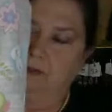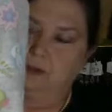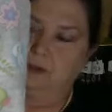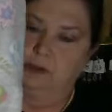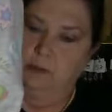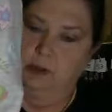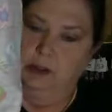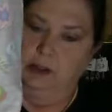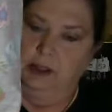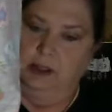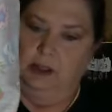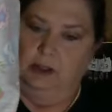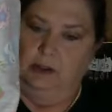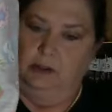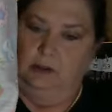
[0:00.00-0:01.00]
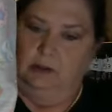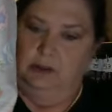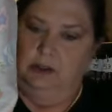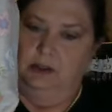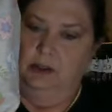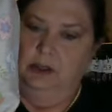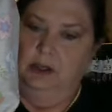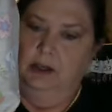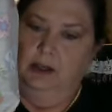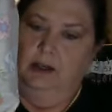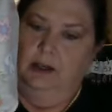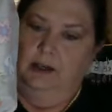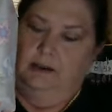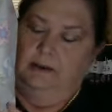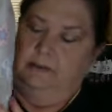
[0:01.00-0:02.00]
some really cute
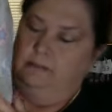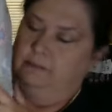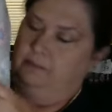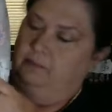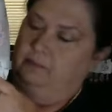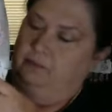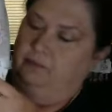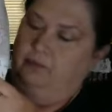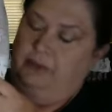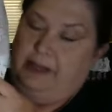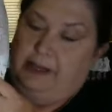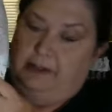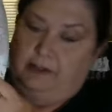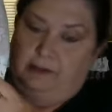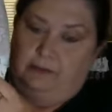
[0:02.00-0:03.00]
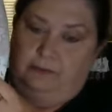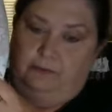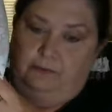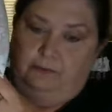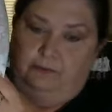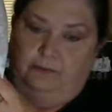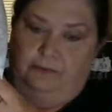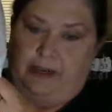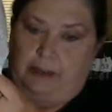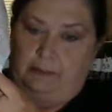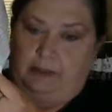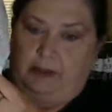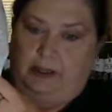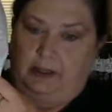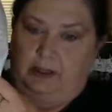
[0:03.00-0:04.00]
flannel
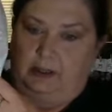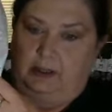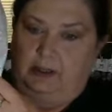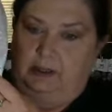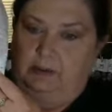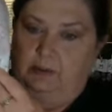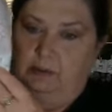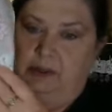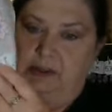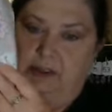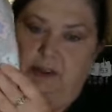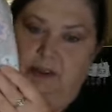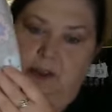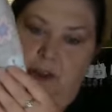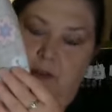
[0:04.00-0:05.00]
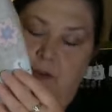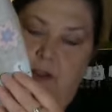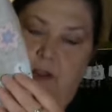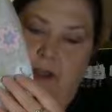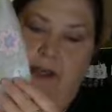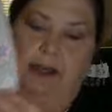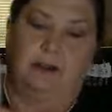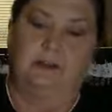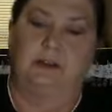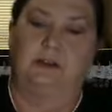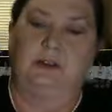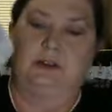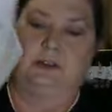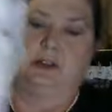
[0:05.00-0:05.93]
fabric with these cute little owls. This